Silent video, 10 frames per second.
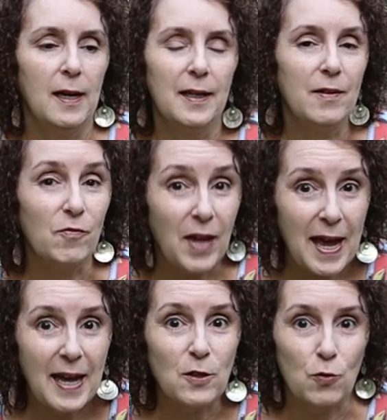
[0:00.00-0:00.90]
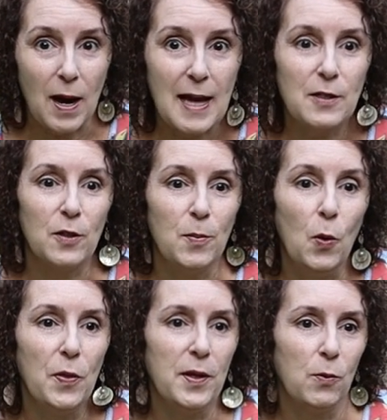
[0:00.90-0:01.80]
in fact dry to the
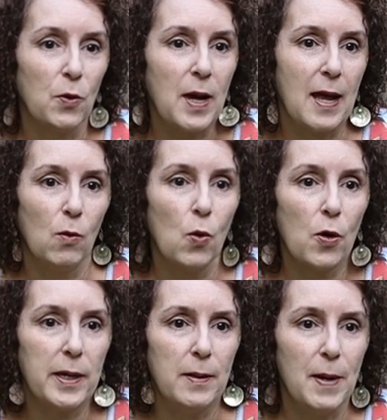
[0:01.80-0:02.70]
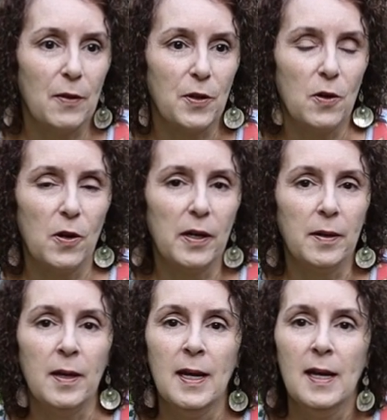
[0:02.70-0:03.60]
point that we're kind of worried about the
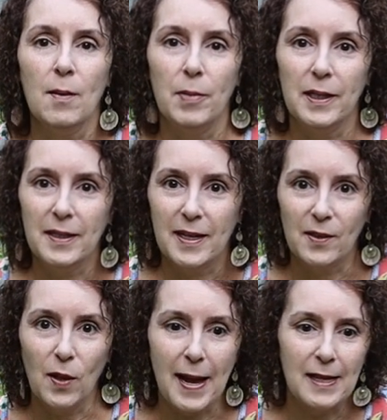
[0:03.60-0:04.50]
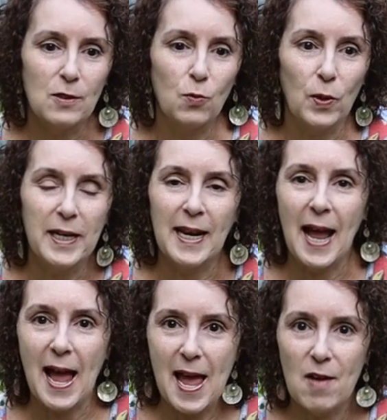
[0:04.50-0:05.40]
garden, but in the last week and a
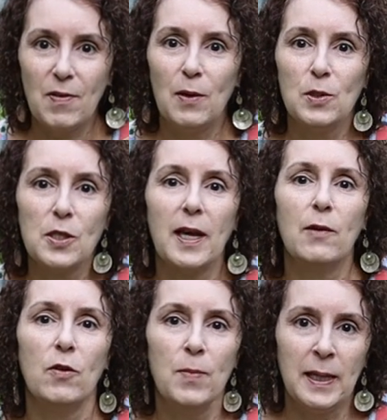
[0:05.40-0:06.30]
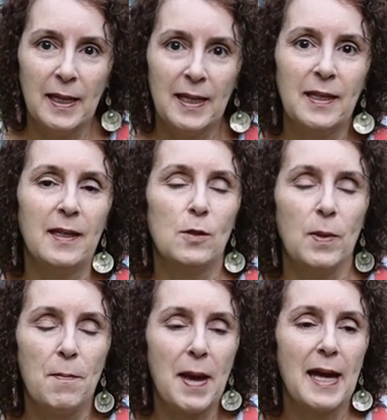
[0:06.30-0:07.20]
half, I would say, we've been getting, it's
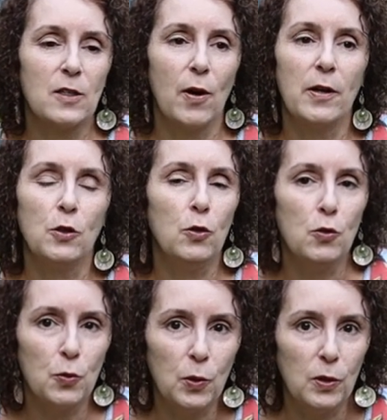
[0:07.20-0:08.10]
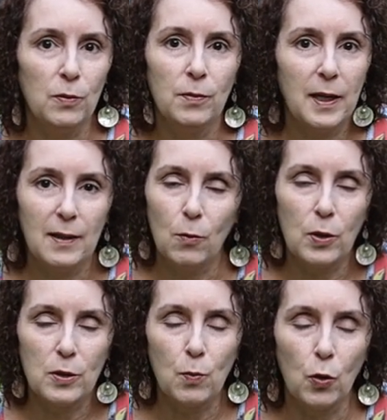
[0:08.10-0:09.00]
been back to our usual,
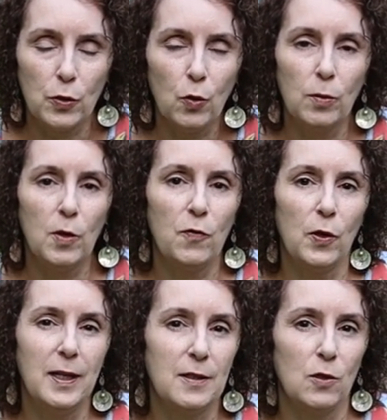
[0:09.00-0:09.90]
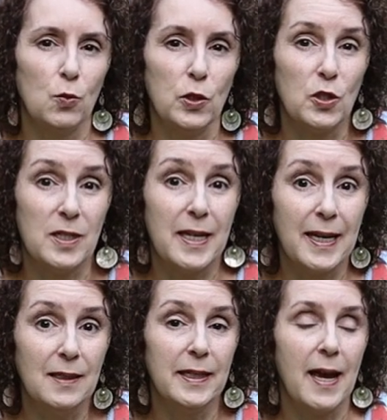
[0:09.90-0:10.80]
what is more normal for us, which is
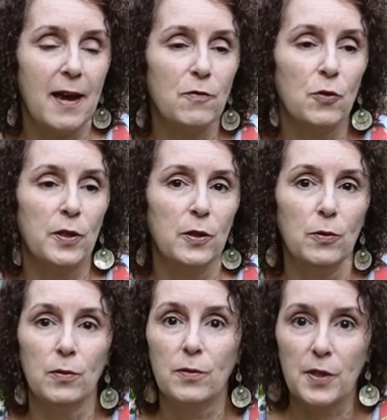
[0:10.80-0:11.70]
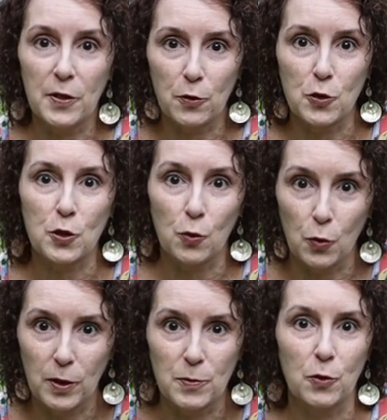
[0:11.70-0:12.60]
daily afternoon
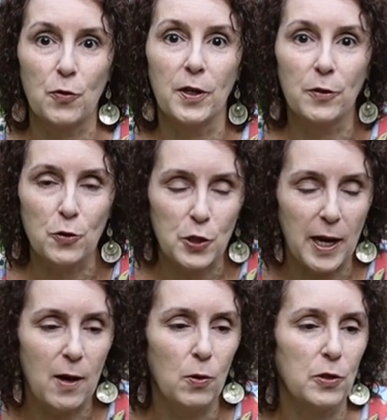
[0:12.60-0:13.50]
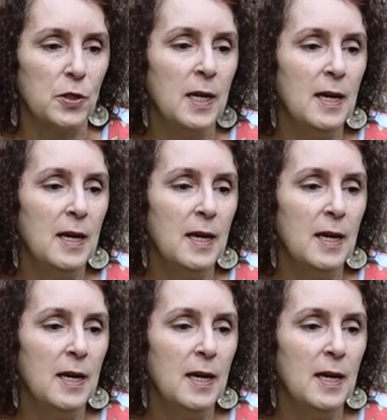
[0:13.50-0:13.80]
thunderstorms or thunder showers.